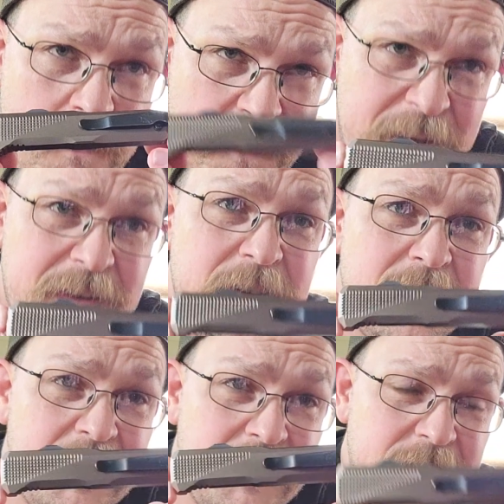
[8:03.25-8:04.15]
this is
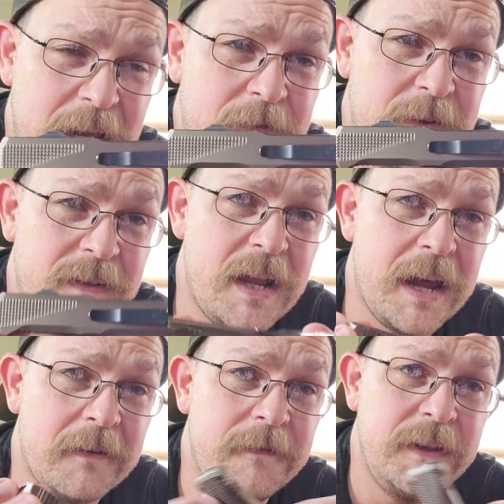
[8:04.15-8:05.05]
the safest
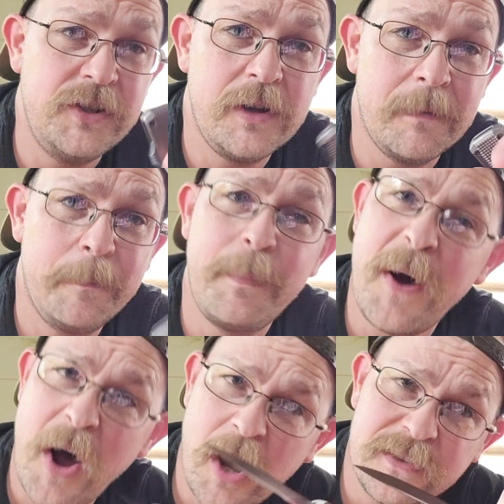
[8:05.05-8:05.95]
knife that you can
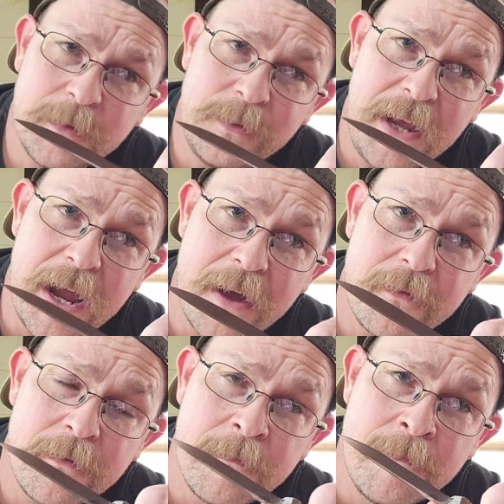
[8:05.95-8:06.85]
possibly have.
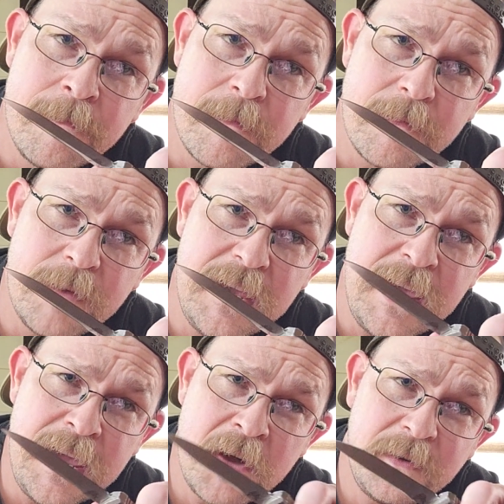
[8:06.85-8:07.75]

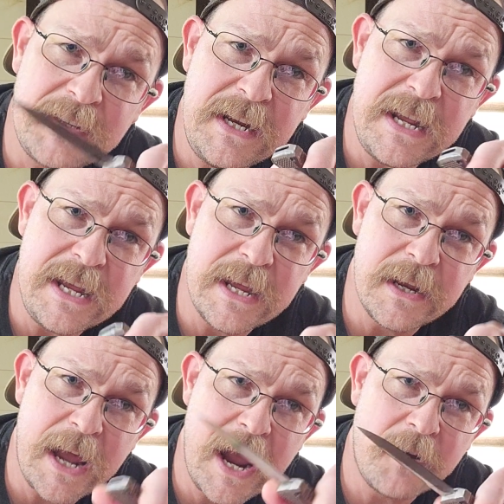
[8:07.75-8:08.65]
Out and
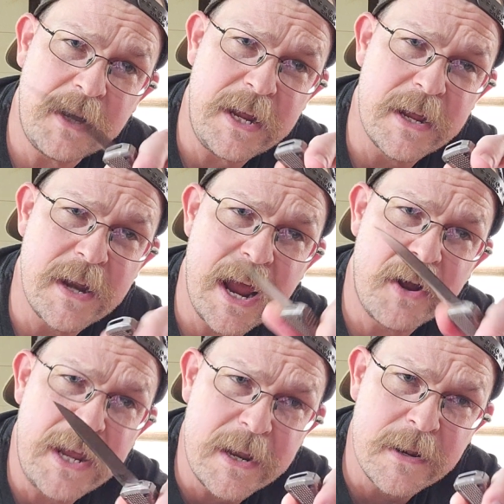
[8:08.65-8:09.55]
in, out and in,
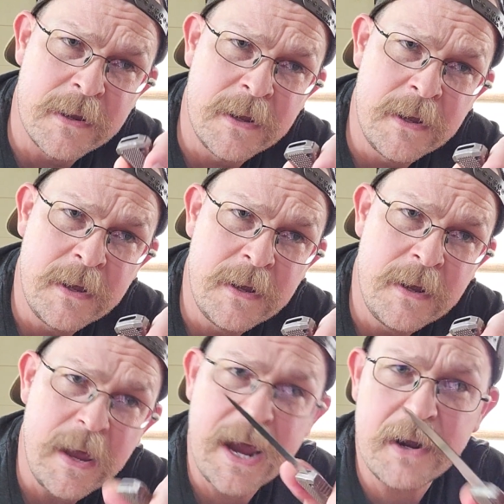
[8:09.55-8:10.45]
out and in,
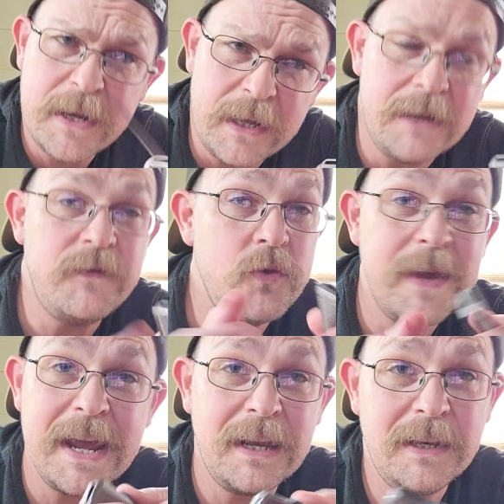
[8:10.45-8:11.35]
out and in. If you
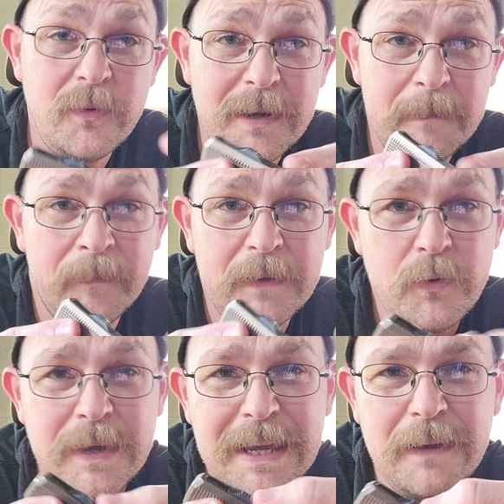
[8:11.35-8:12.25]
can't do it,
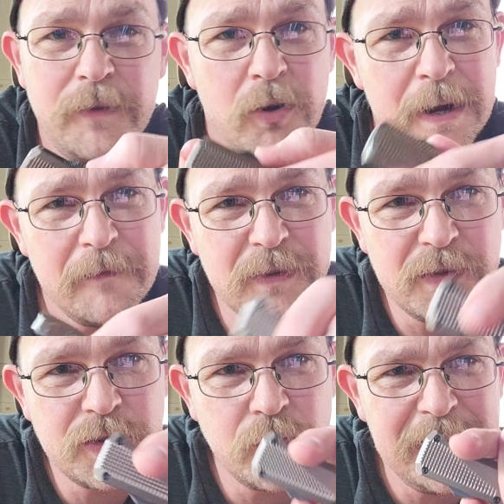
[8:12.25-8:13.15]
if you don't have the
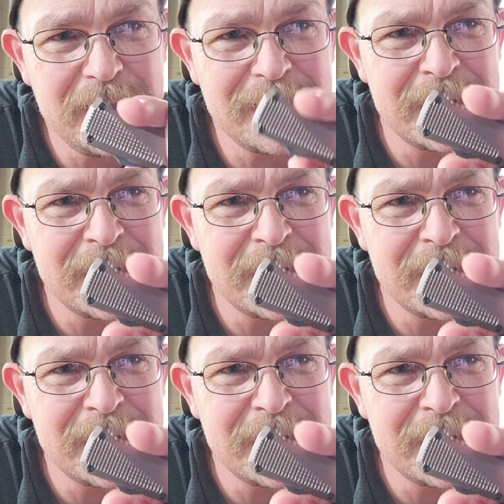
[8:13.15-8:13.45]
strength